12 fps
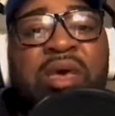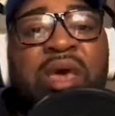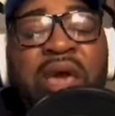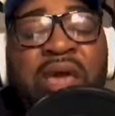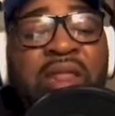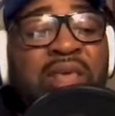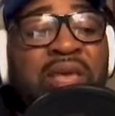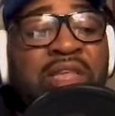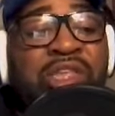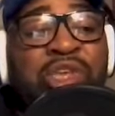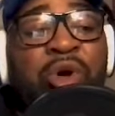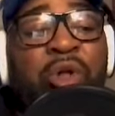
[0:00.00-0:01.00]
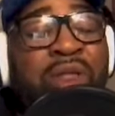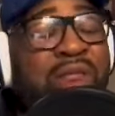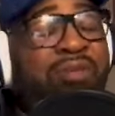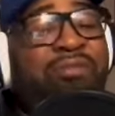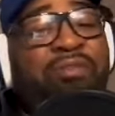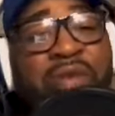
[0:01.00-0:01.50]
And the thing is, you only
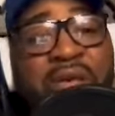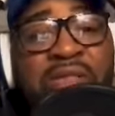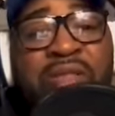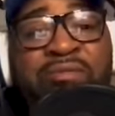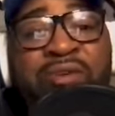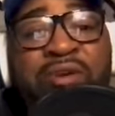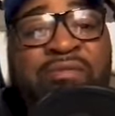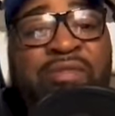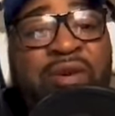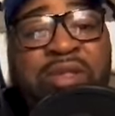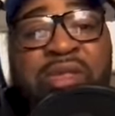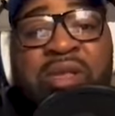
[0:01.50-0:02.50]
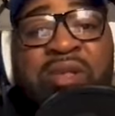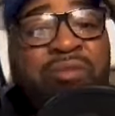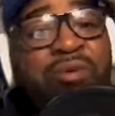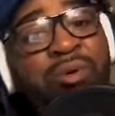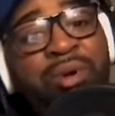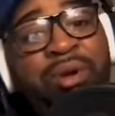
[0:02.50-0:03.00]
need a few yeses for a very
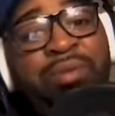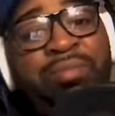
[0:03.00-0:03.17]
successful career.